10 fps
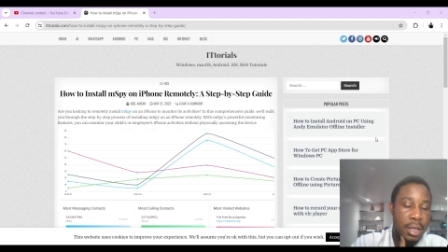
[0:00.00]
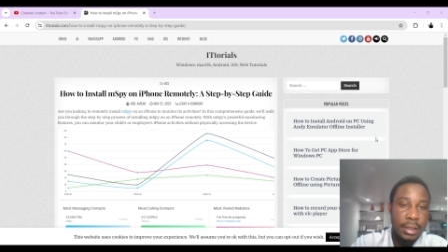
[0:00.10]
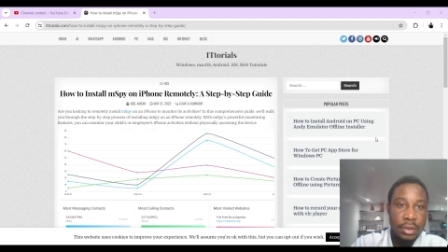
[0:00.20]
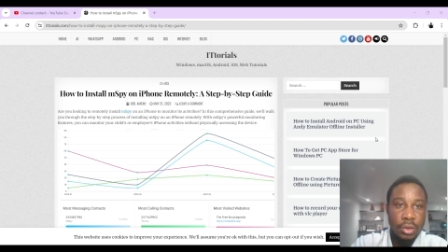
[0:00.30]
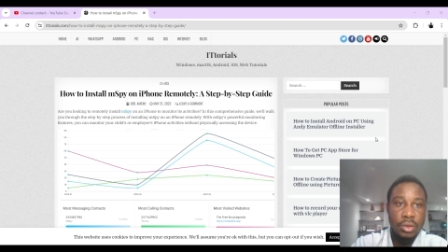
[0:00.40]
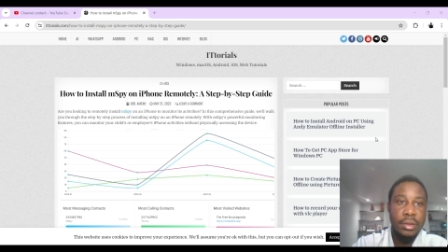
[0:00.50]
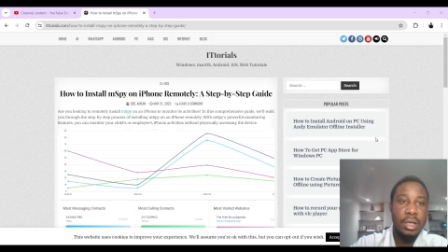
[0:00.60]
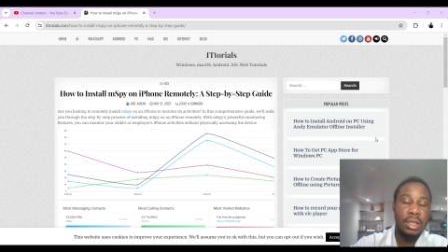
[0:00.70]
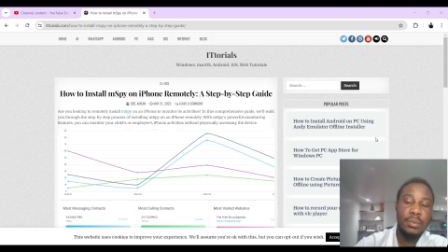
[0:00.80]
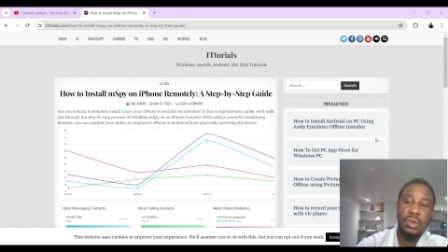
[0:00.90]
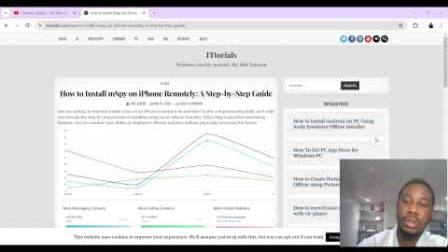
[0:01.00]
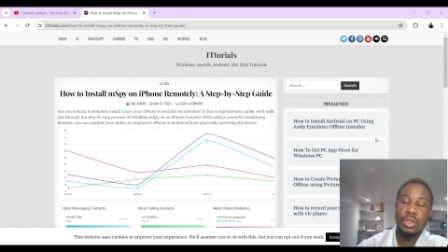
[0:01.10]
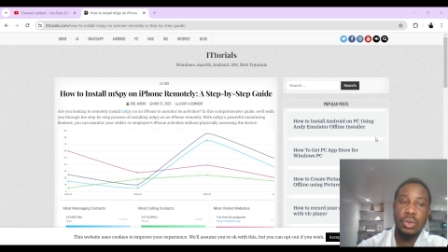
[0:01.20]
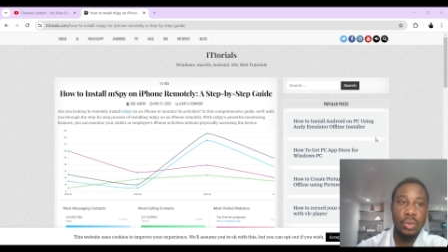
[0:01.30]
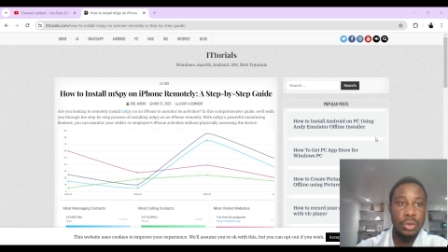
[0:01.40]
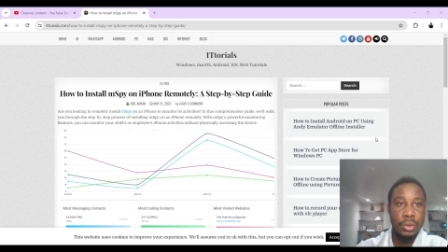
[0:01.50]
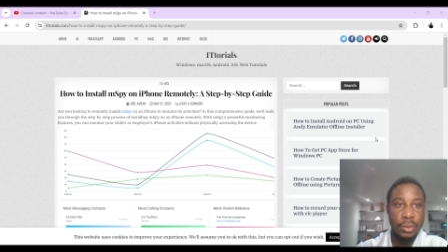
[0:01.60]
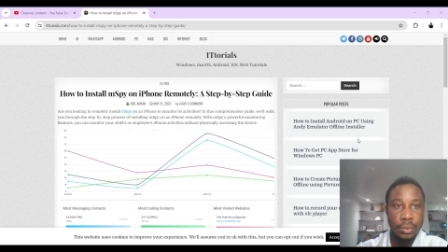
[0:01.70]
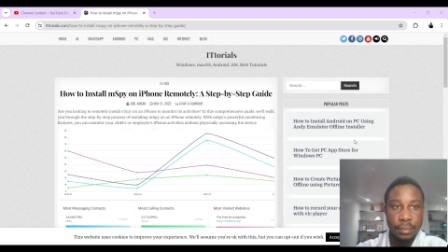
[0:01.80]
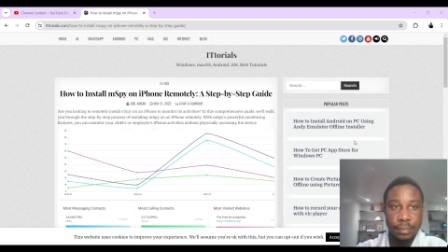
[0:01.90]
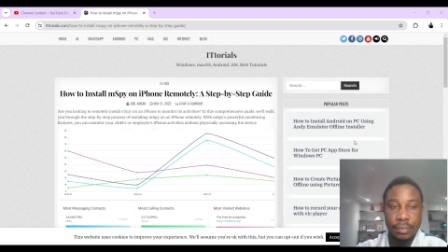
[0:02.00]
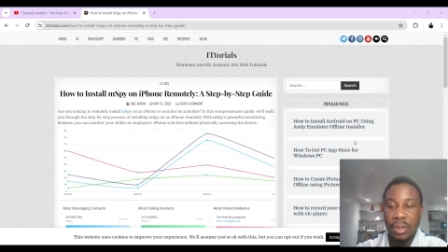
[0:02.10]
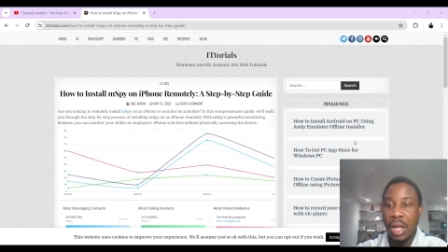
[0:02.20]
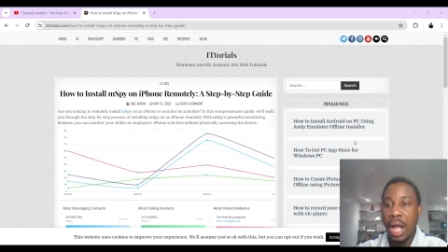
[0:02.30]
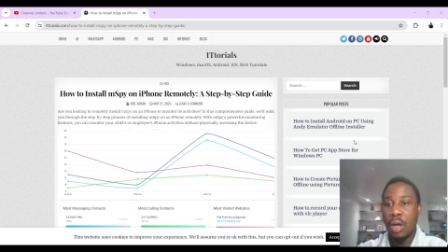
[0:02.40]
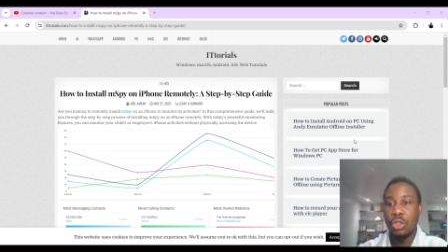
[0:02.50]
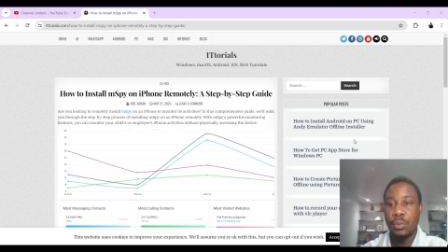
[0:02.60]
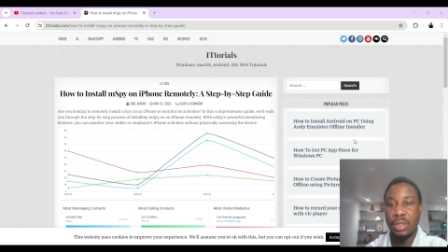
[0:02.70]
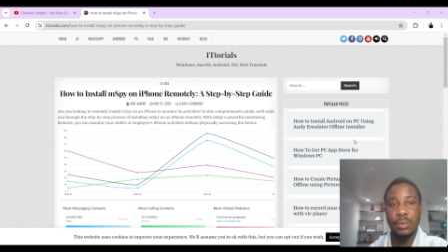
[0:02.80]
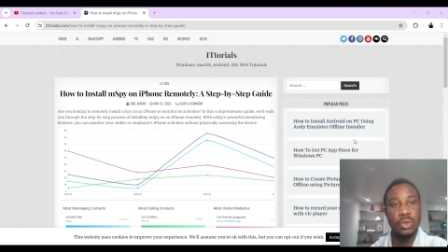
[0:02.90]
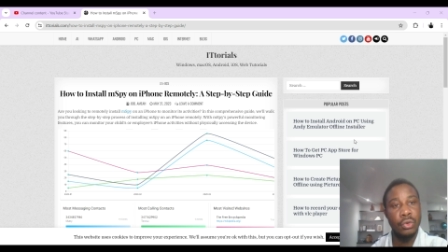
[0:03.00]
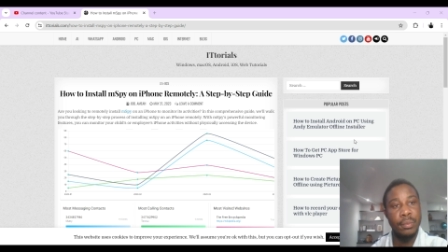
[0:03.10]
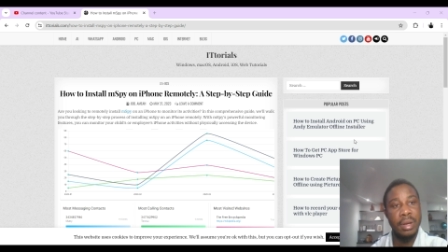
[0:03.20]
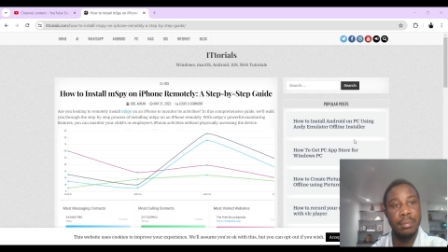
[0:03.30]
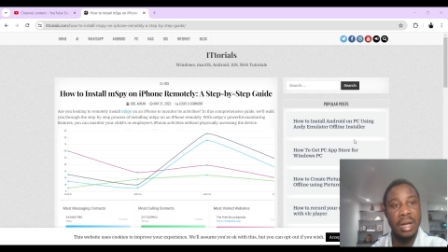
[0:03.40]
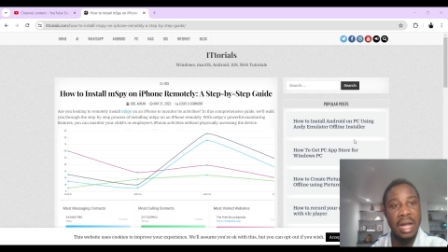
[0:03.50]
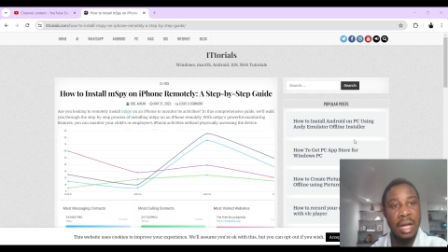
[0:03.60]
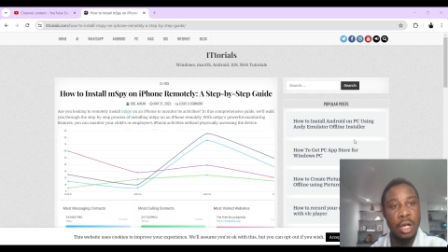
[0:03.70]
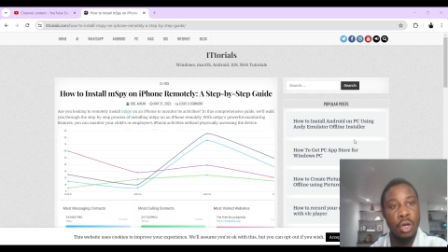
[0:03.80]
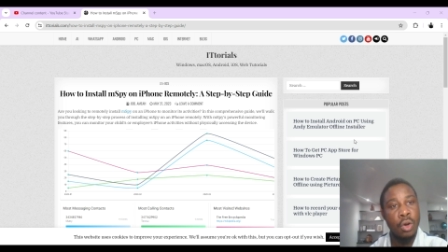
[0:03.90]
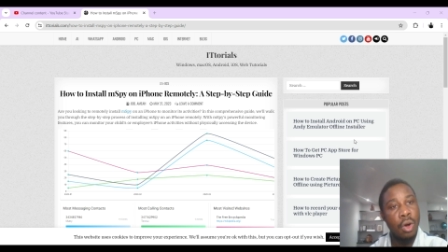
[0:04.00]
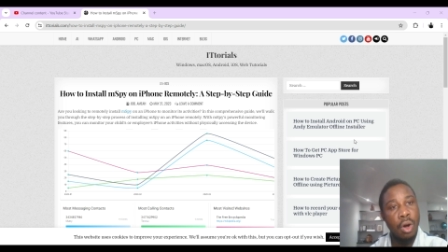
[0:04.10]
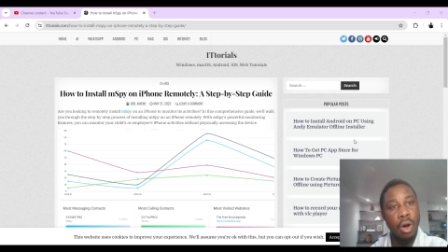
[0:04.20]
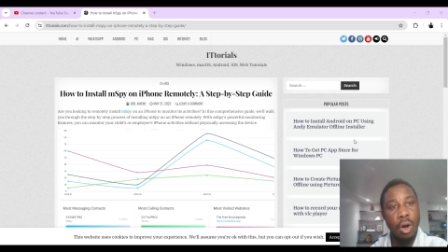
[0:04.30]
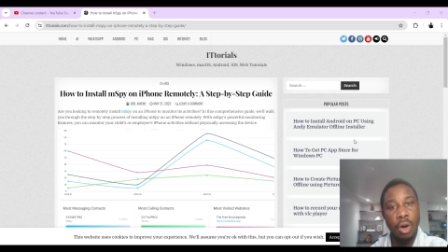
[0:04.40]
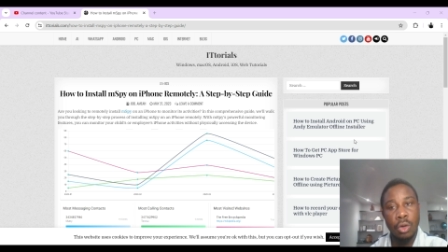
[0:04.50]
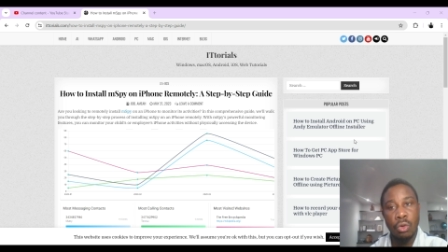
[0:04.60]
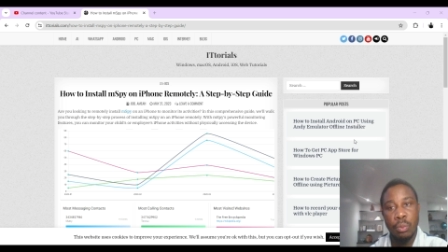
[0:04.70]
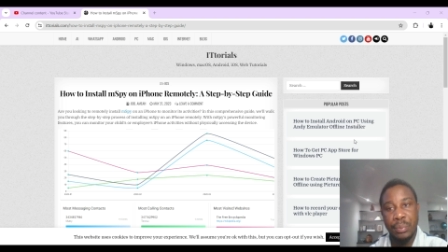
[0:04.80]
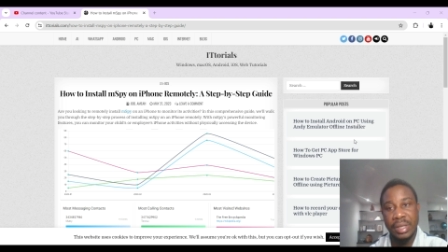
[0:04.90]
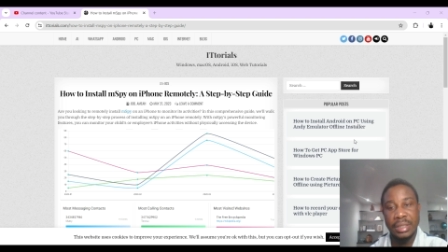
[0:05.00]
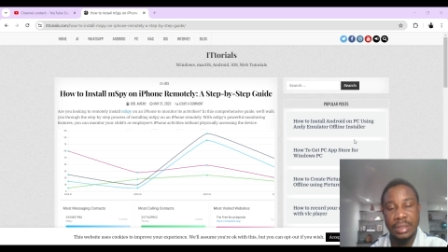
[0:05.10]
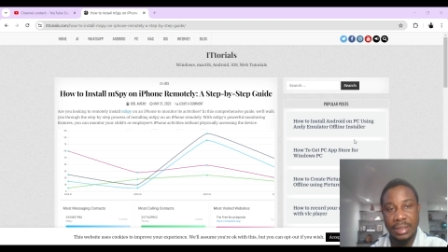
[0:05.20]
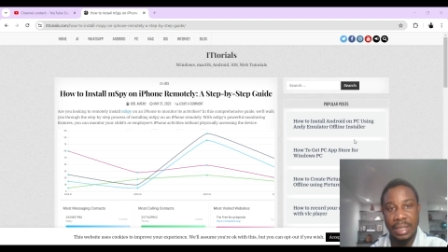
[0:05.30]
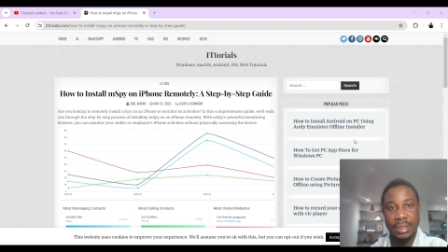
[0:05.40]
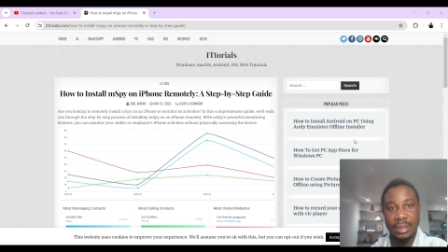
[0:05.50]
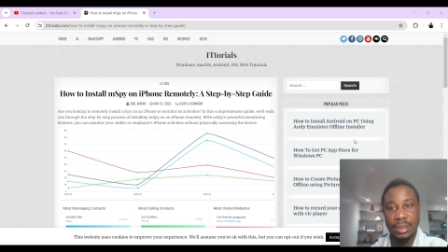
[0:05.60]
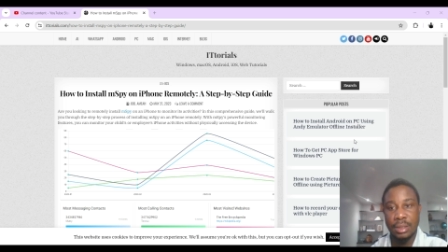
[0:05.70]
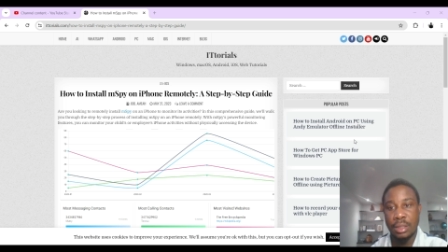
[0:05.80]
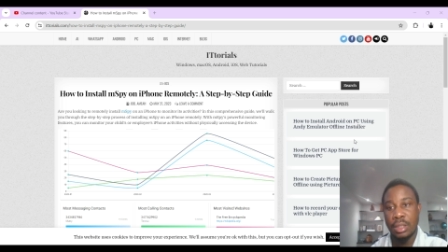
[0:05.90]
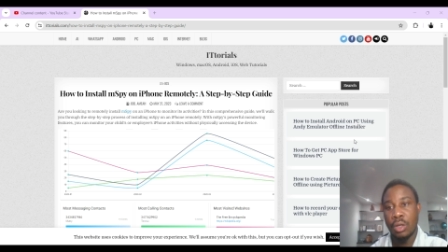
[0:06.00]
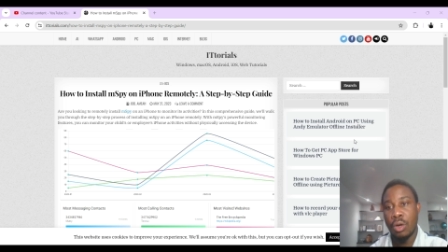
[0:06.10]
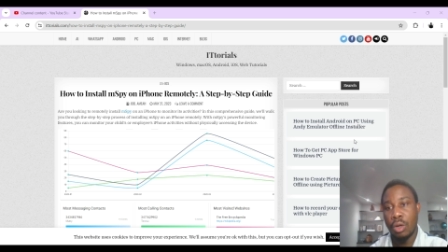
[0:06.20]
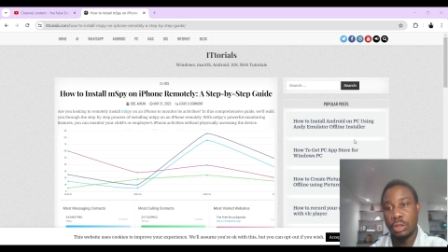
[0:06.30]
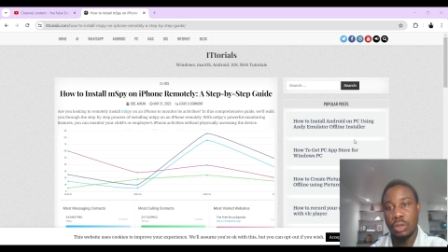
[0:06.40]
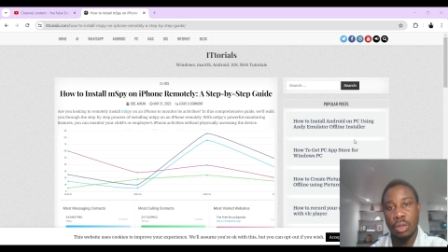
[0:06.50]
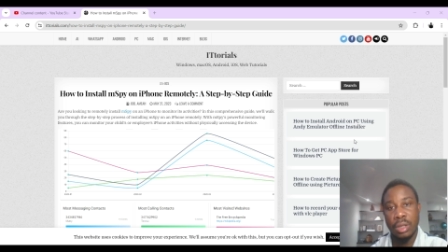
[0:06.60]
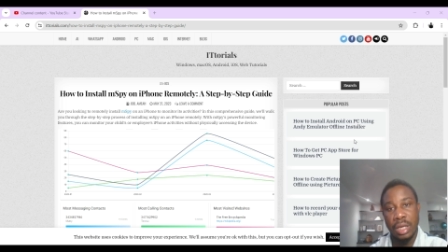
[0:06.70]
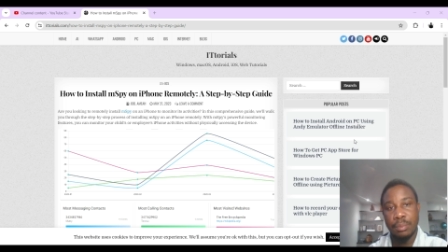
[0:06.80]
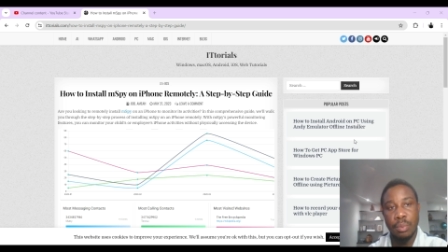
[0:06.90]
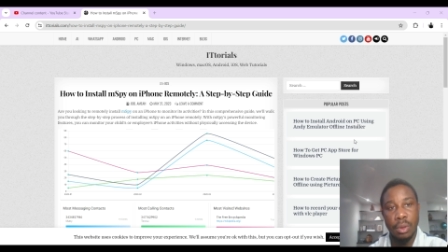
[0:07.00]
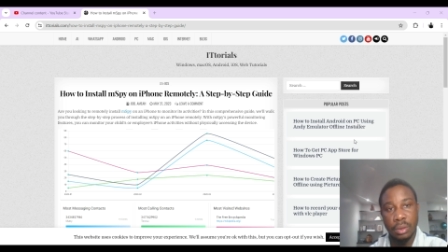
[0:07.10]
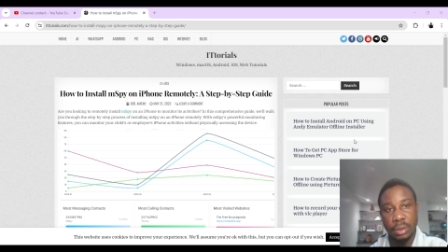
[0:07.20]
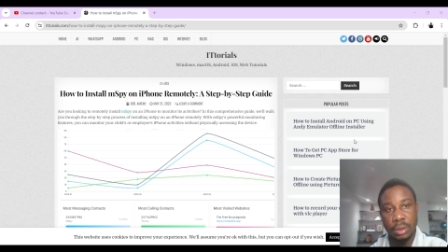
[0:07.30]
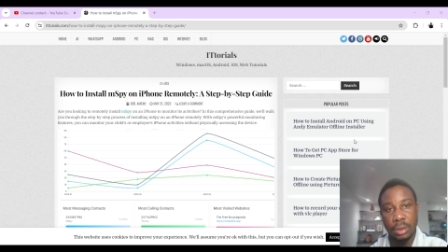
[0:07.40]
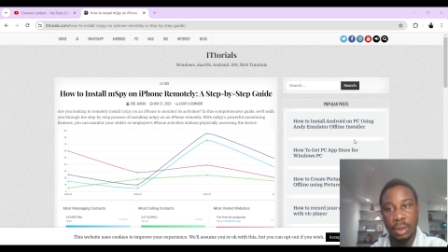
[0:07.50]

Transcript: In this tutorial, I'm going to show you how you'll be able to remember all copied text on your clipboard.